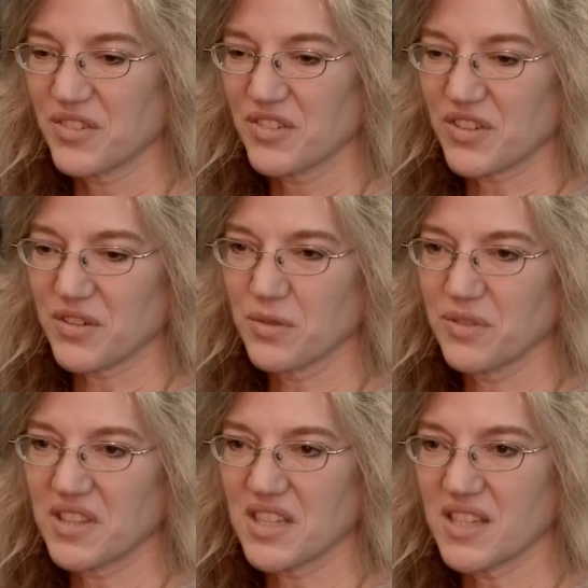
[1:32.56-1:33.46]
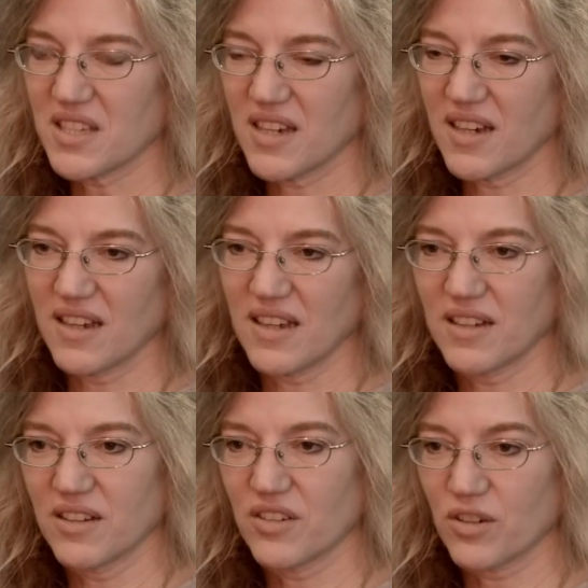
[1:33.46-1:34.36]
So the
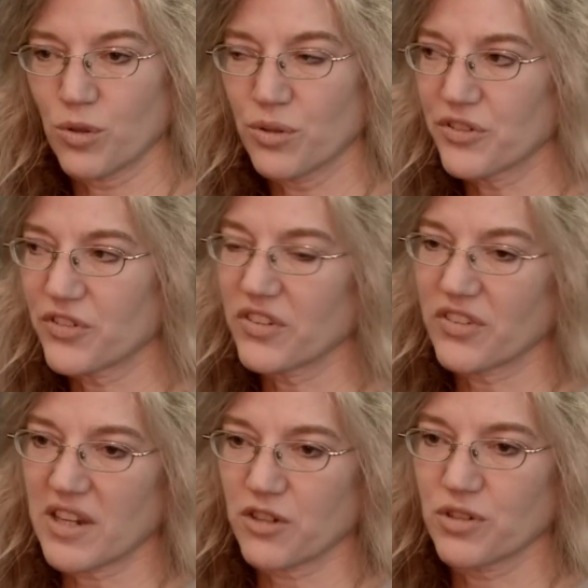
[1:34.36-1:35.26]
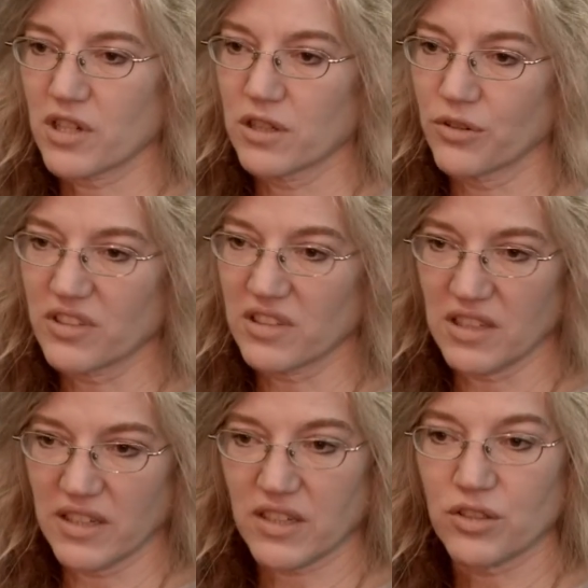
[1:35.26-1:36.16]
course is actually
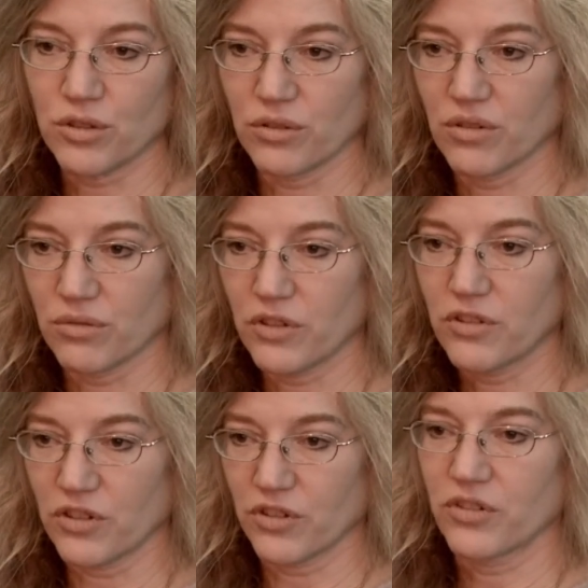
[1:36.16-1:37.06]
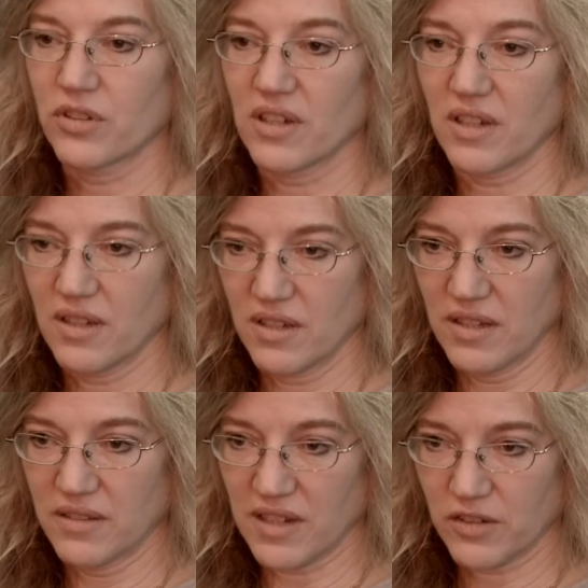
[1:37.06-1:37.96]
closely linked to the research that
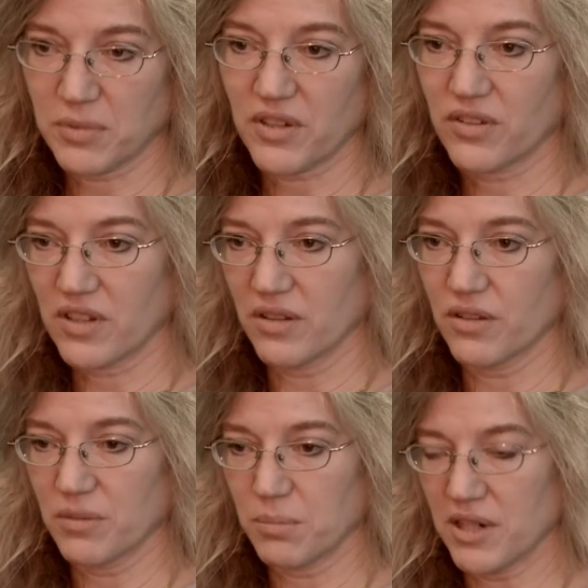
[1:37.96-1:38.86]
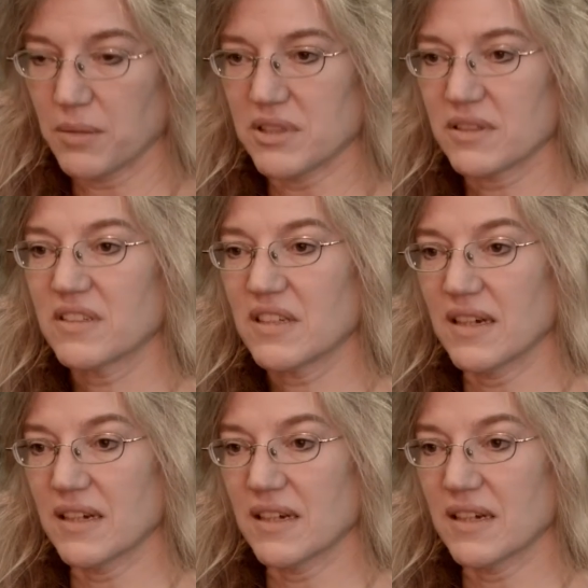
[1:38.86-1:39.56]
takes place in the department.